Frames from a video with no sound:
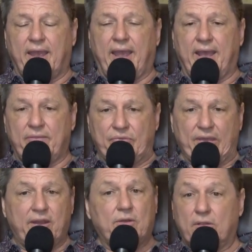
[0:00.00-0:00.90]
And
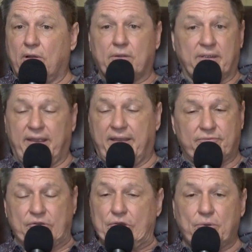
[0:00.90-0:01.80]
they no longer
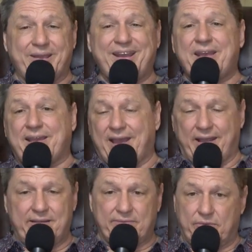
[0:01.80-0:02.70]
have to do any
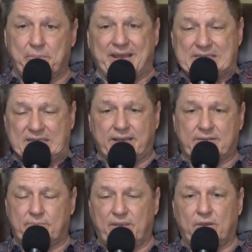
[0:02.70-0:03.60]
kind of a
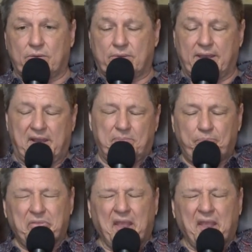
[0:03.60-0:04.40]
mastectomy, okay?